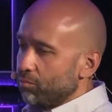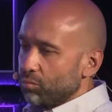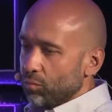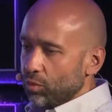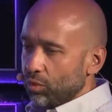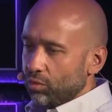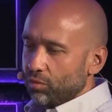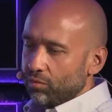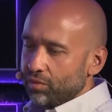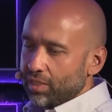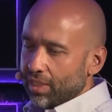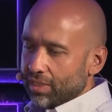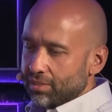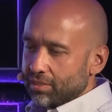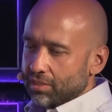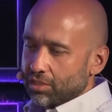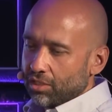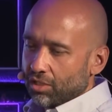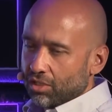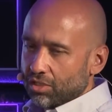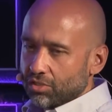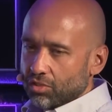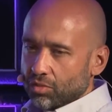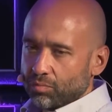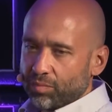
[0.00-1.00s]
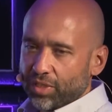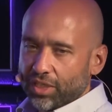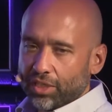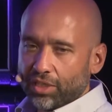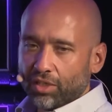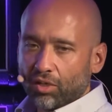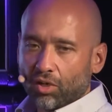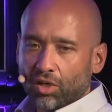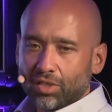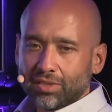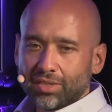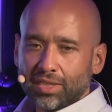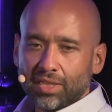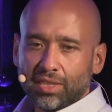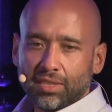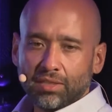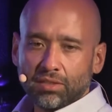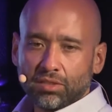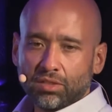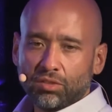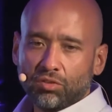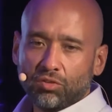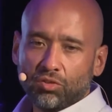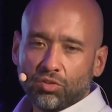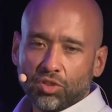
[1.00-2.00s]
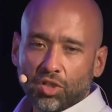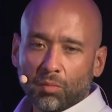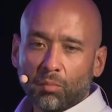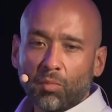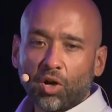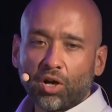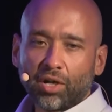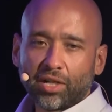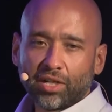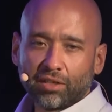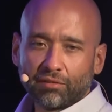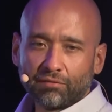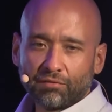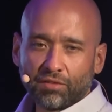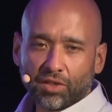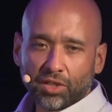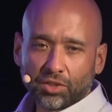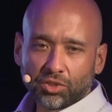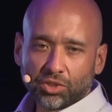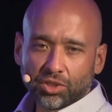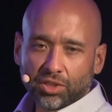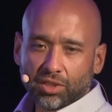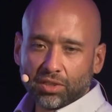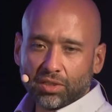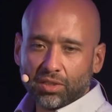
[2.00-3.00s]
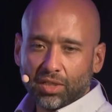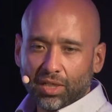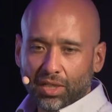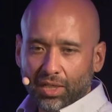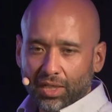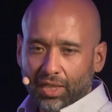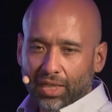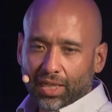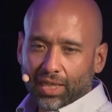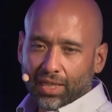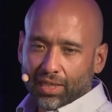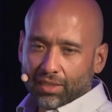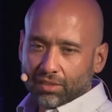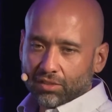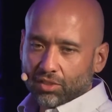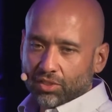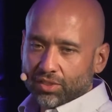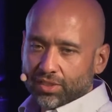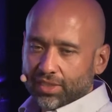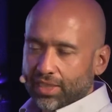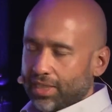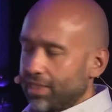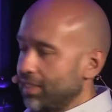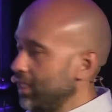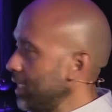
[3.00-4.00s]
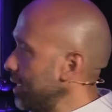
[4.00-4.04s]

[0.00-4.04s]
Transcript: moved SDRs or BDRs into the marketing function, and they're saying